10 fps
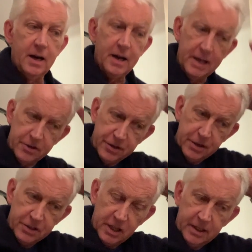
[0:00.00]

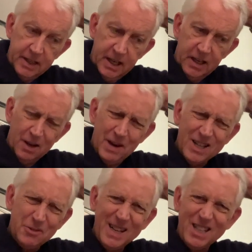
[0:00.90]
introduced, I think, in about
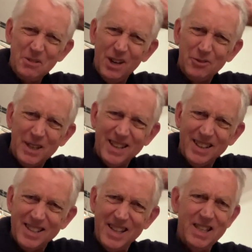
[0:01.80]
2012,
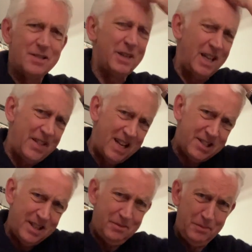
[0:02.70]
2013, something like that,
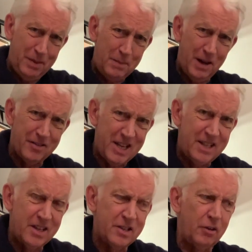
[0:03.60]
so about 10
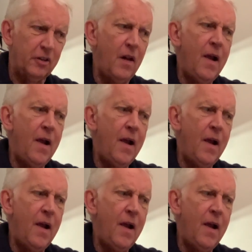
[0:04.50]
years old.